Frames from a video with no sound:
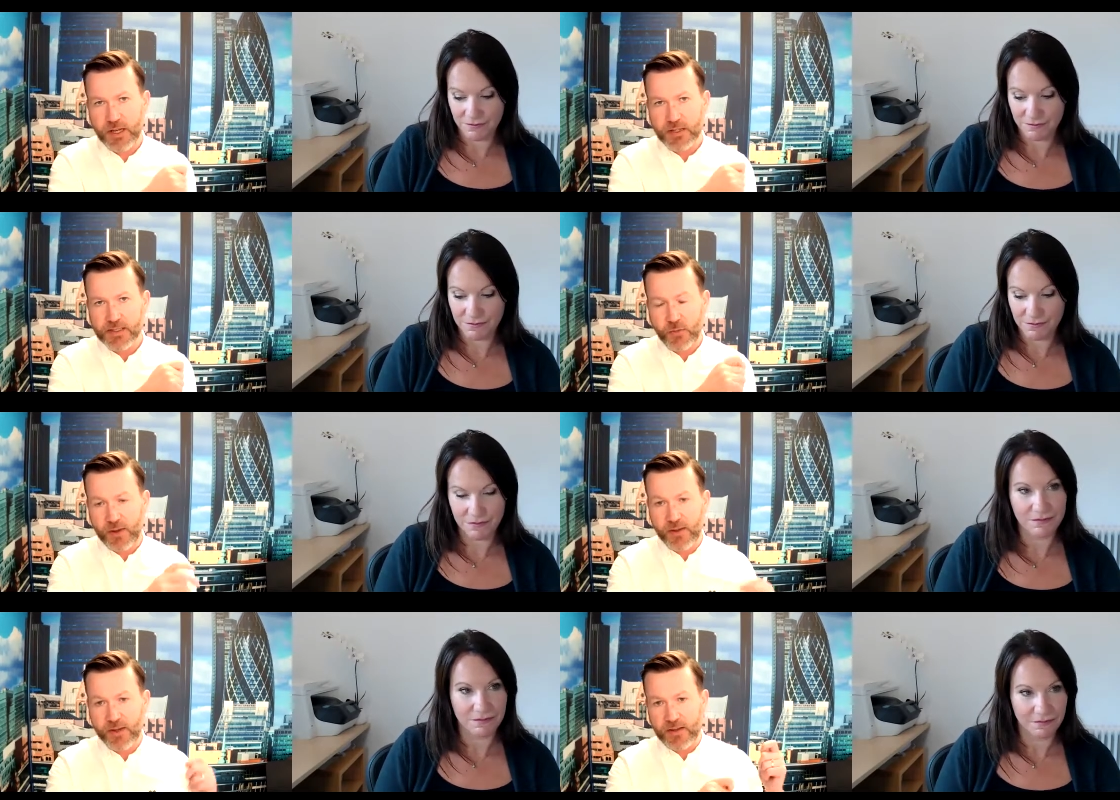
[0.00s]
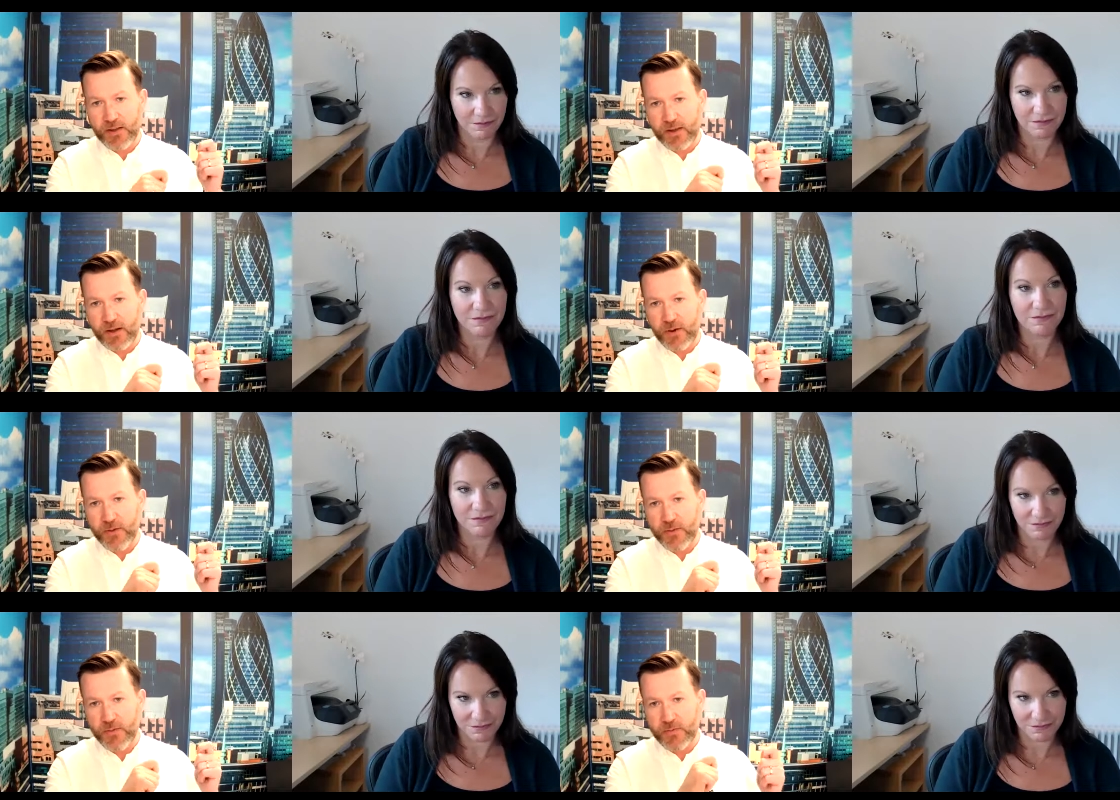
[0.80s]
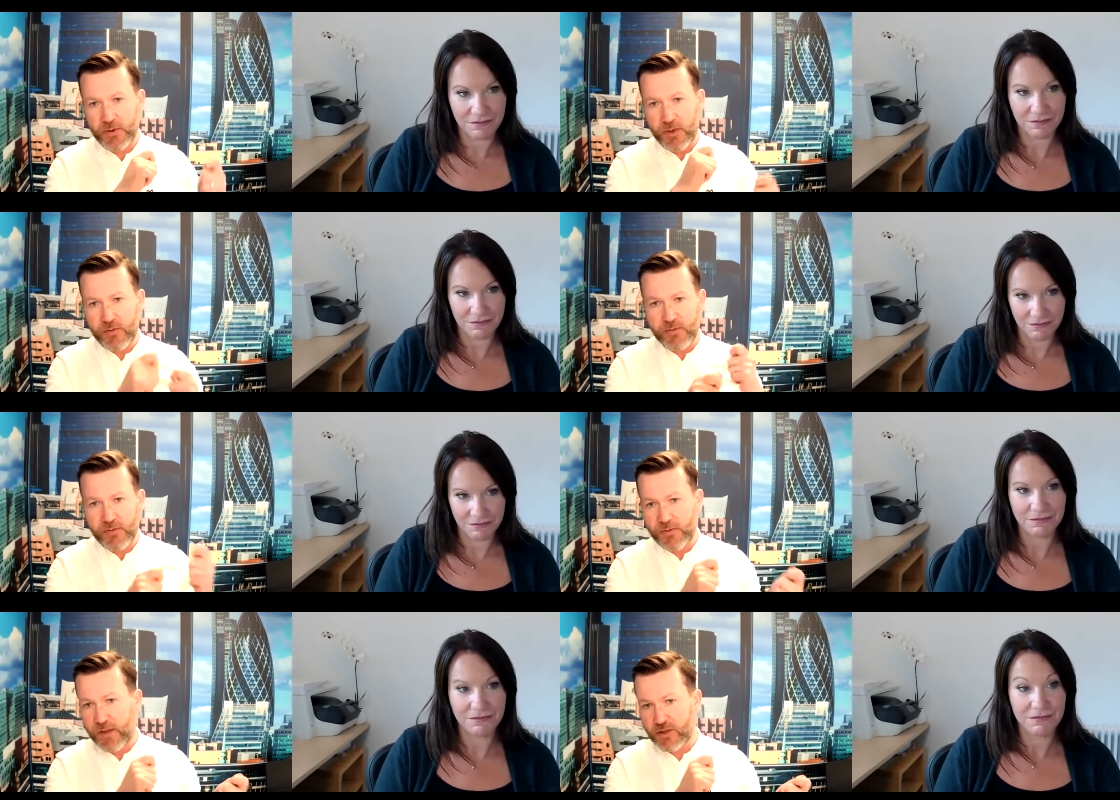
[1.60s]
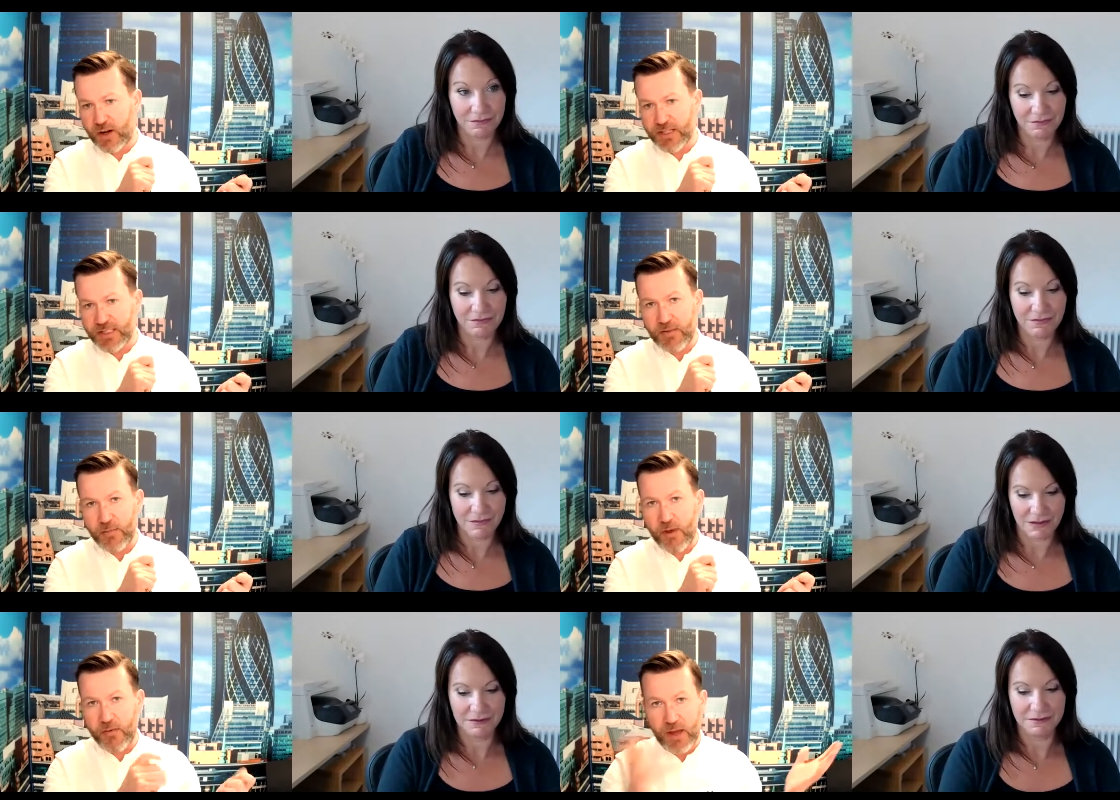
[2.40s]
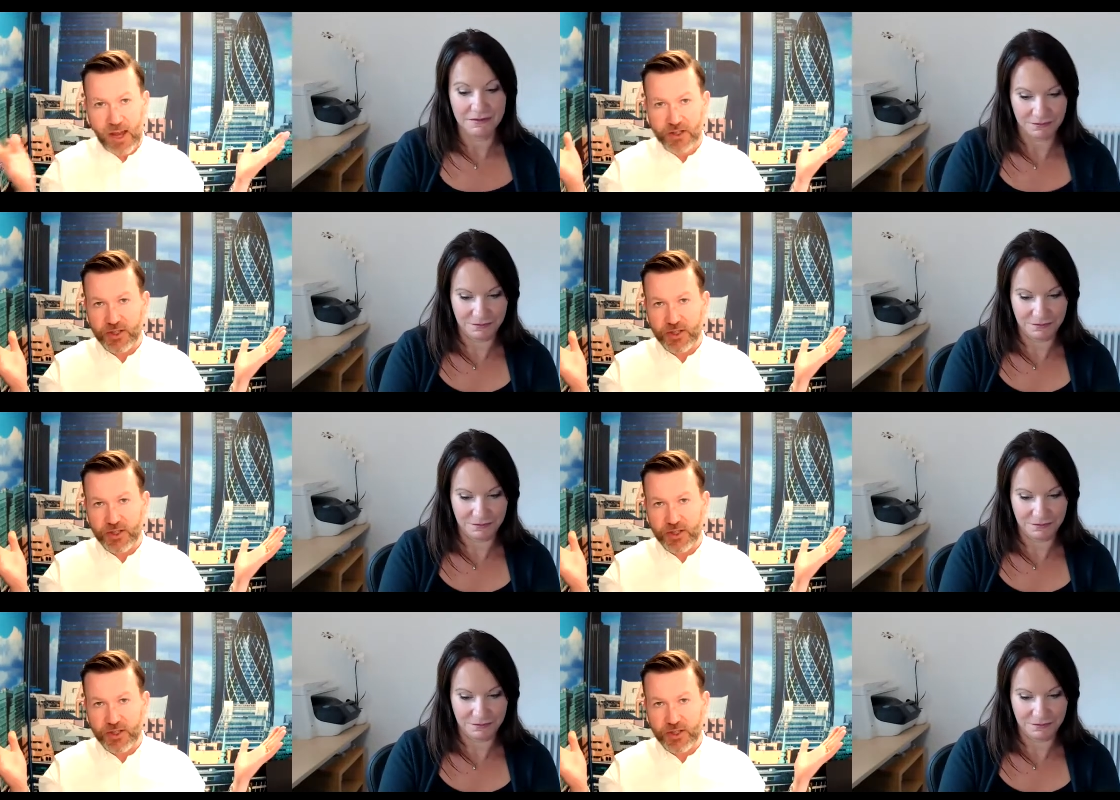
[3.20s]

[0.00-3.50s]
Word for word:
Speaker 1: So whether you know they're trying to save a bit of cash,